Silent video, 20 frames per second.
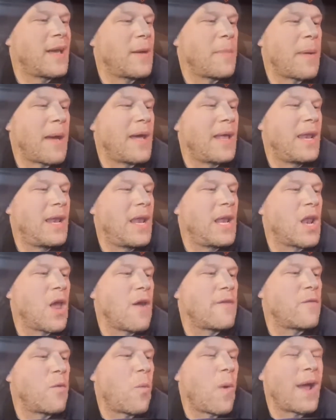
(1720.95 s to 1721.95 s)
About a little
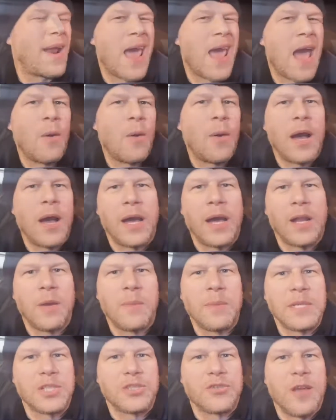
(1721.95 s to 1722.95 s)
over 1 hour, and I'll
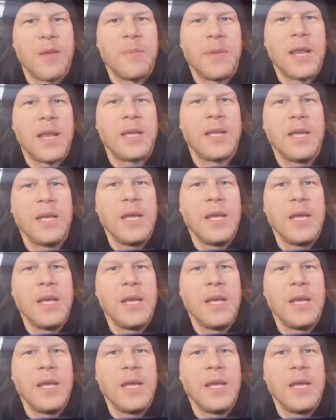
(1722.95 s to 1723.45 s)
be streaming it.